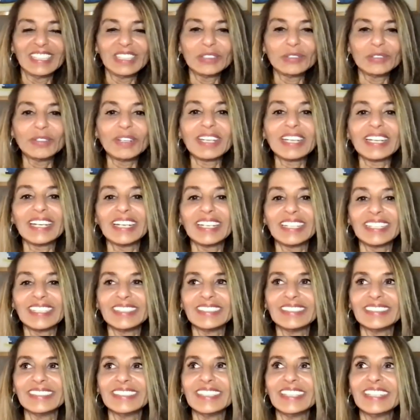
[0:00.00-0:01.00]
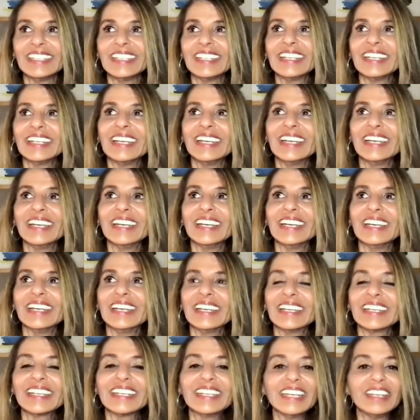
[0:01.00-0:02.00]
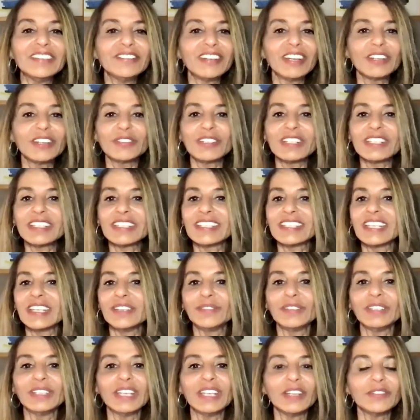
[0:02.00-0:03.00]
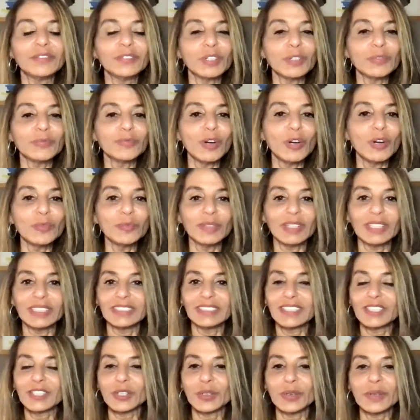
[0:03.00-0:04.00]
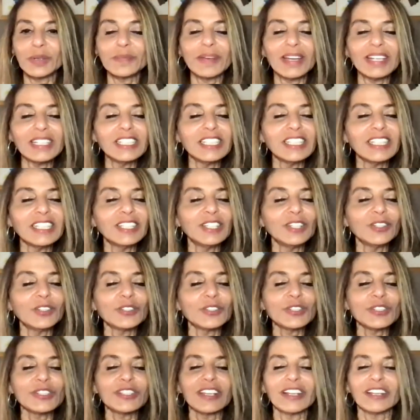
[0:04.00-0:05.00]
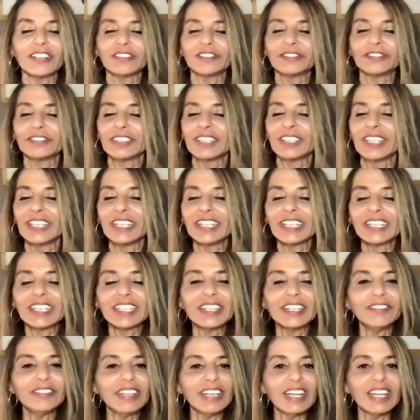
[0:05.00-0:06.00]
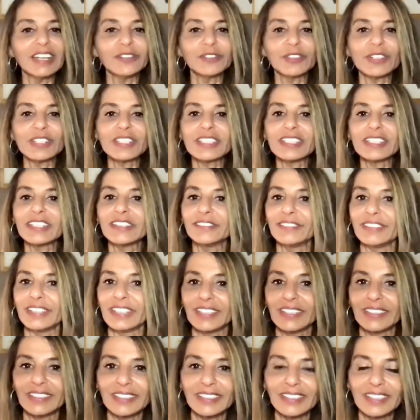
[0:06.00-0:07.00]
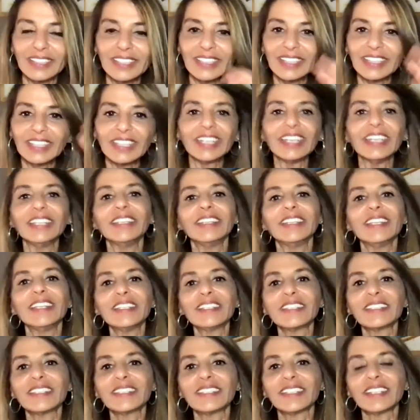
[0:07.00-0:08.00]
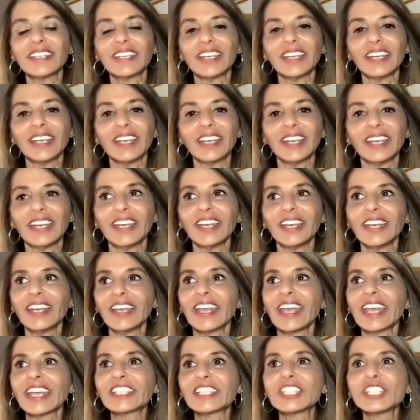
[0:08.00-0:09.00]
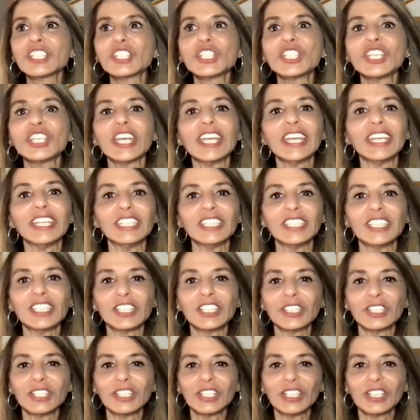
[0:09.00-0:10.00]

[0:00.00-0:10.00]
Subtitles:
give and receive in every moment. So imagine yourself giving and receiving in this exchange